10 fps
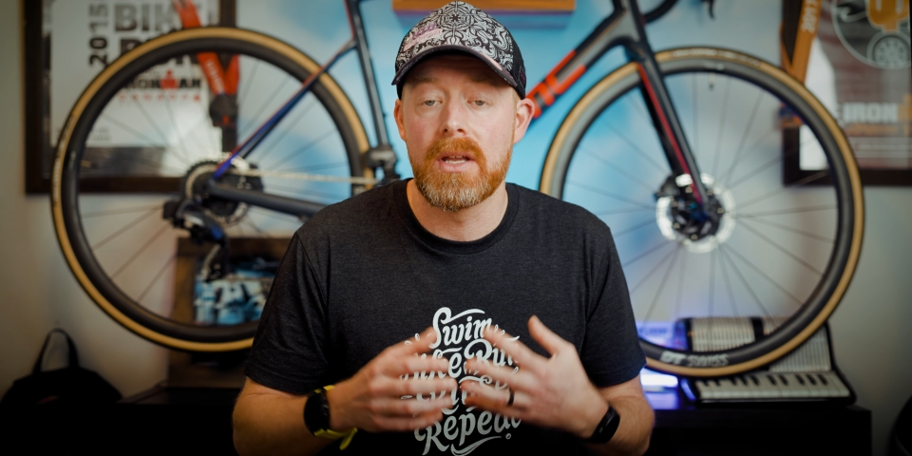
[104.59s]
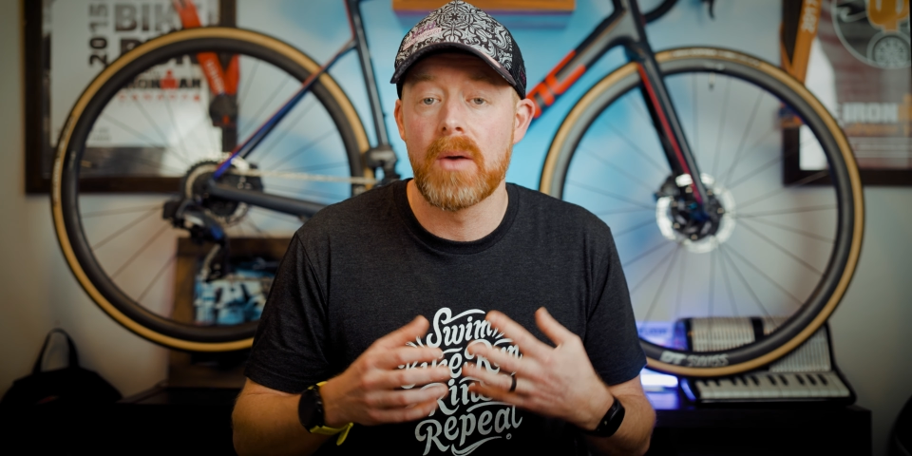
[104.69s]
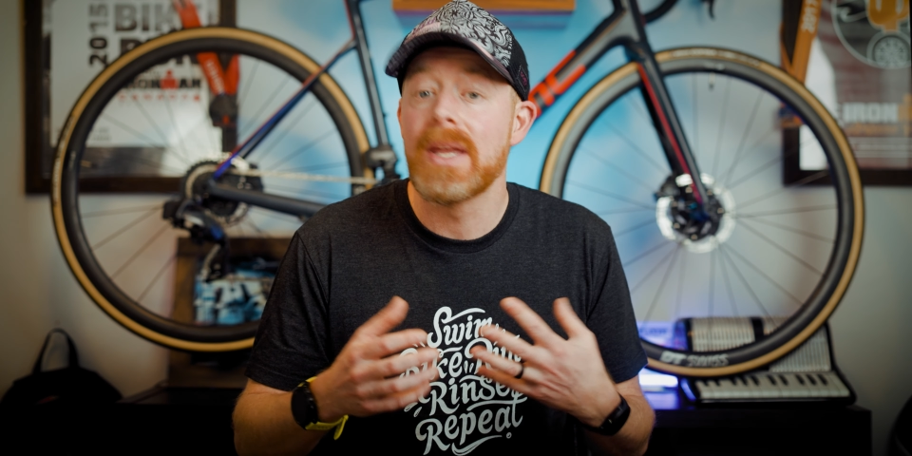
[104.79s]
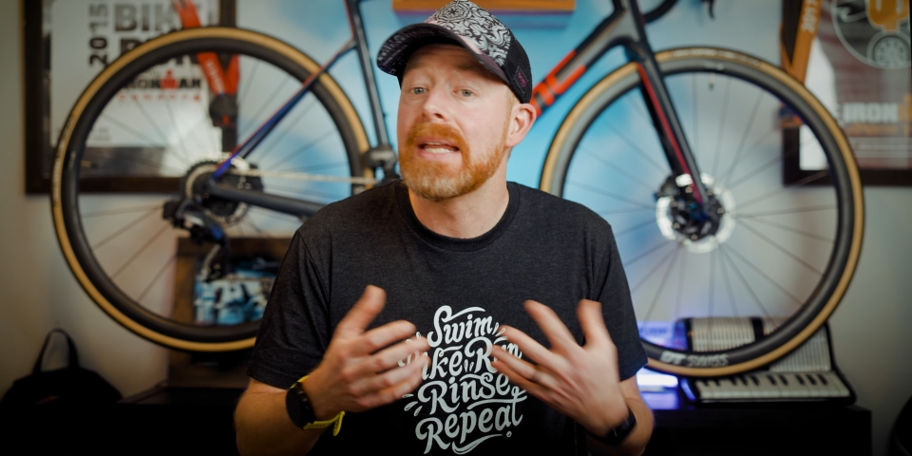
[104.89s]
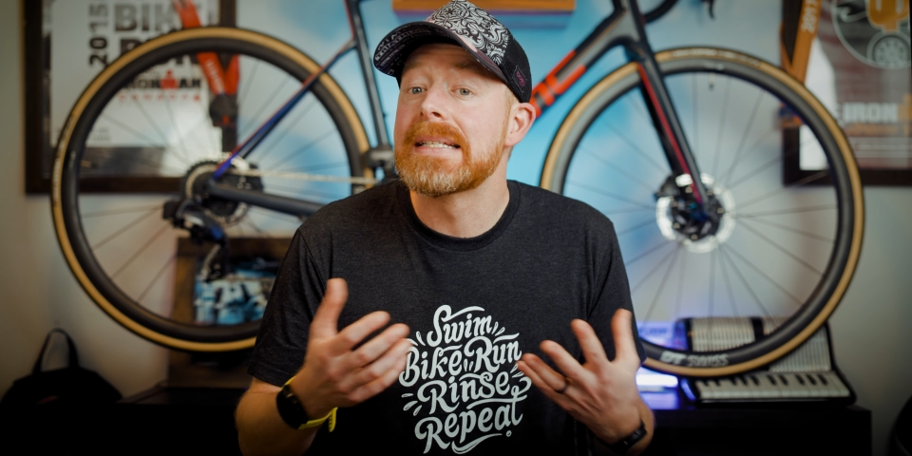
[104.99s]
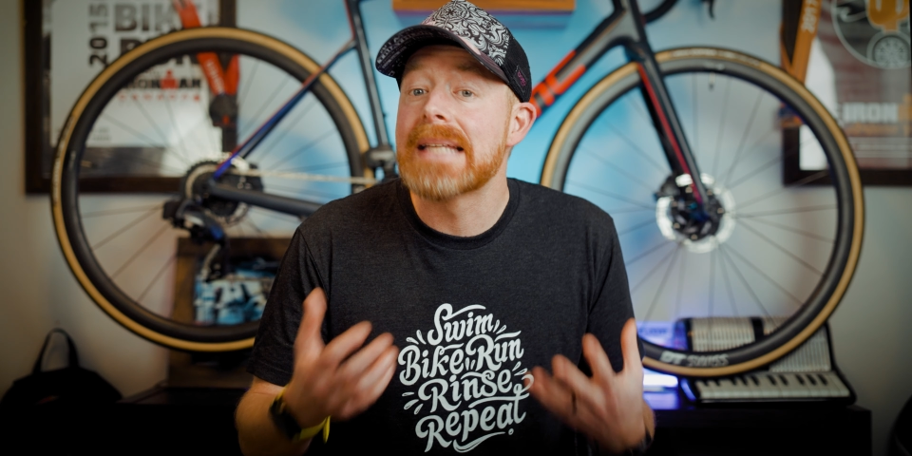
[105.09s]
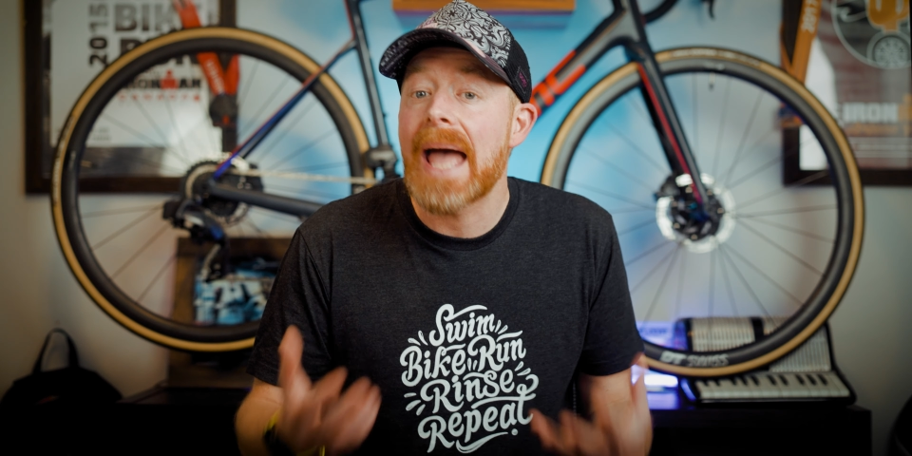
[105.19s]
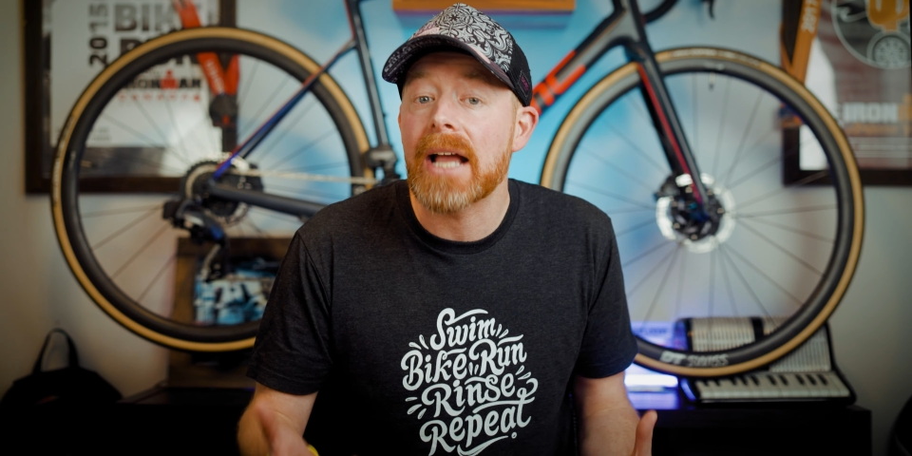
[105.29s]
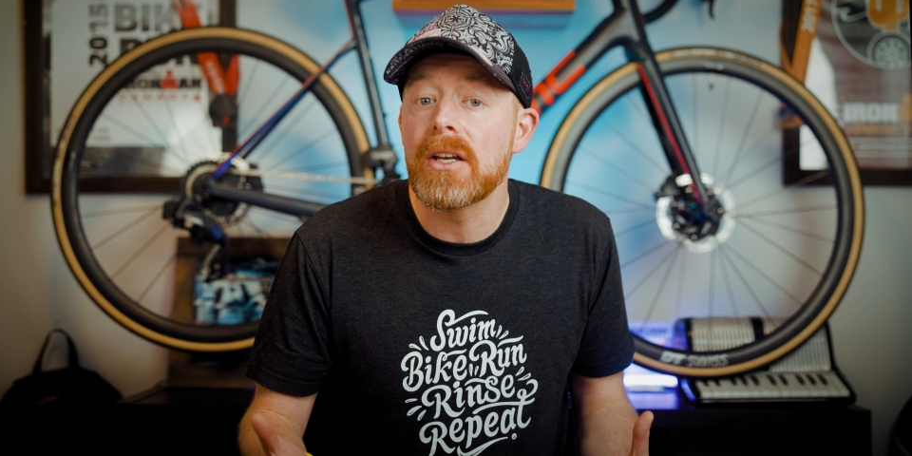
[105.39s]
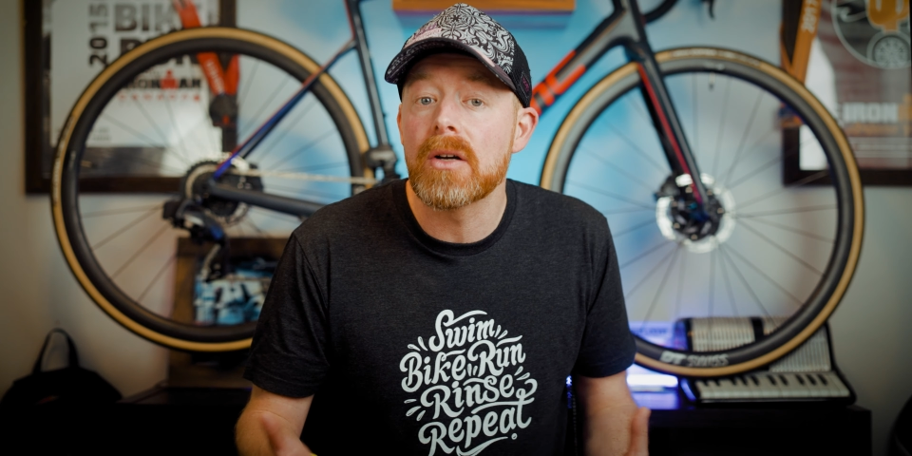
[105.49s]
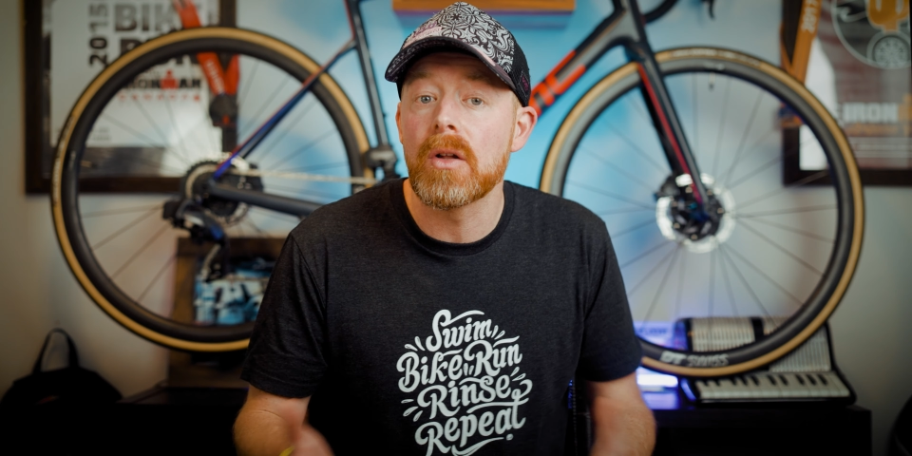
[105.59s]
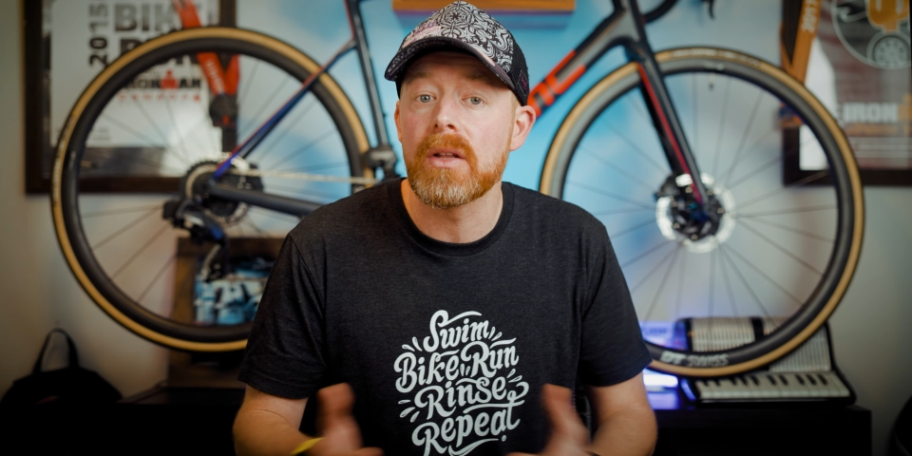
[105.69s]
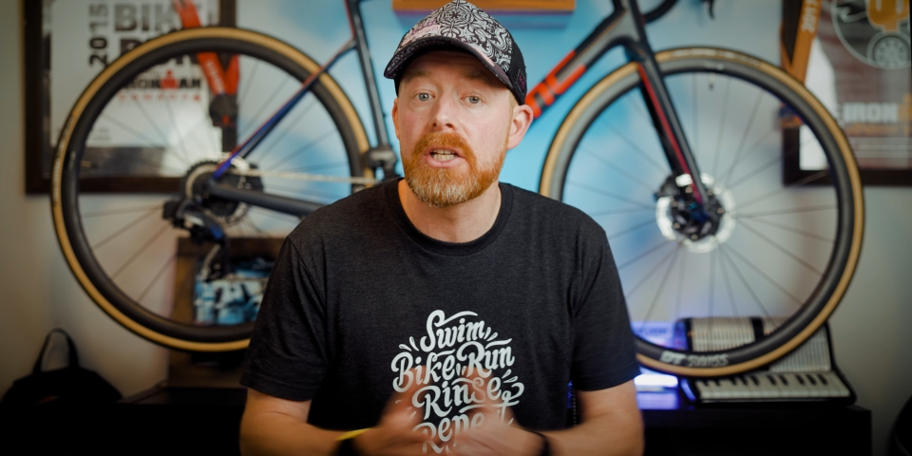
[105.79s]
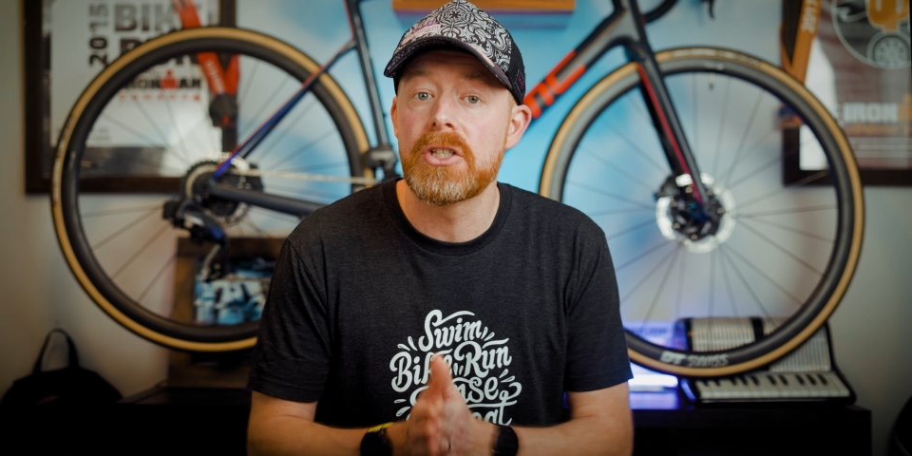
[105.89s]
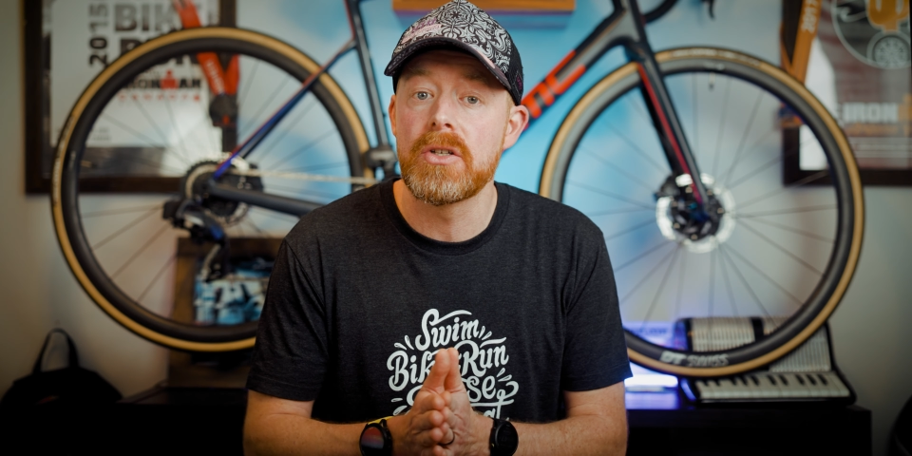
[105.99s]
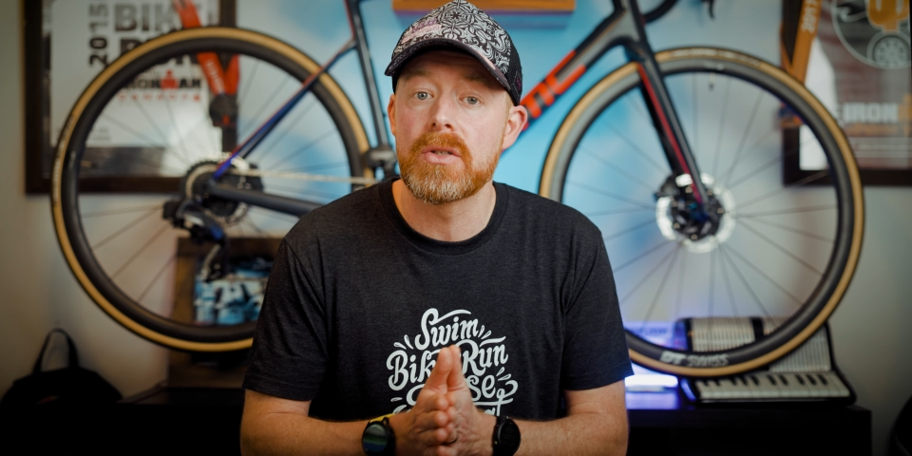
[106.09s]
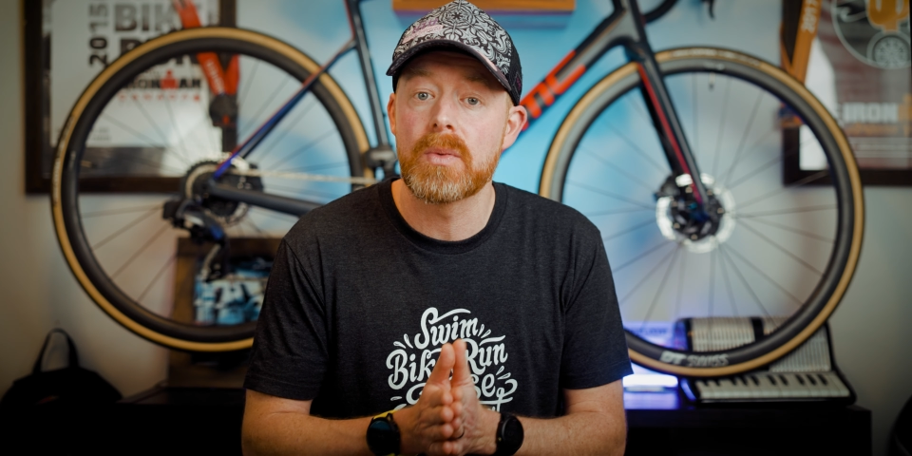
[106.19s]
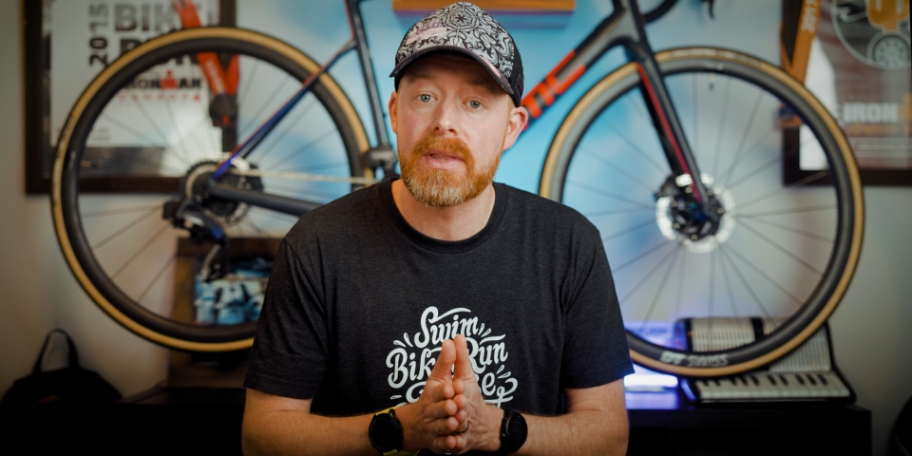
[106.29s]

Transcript: you know, any technical issues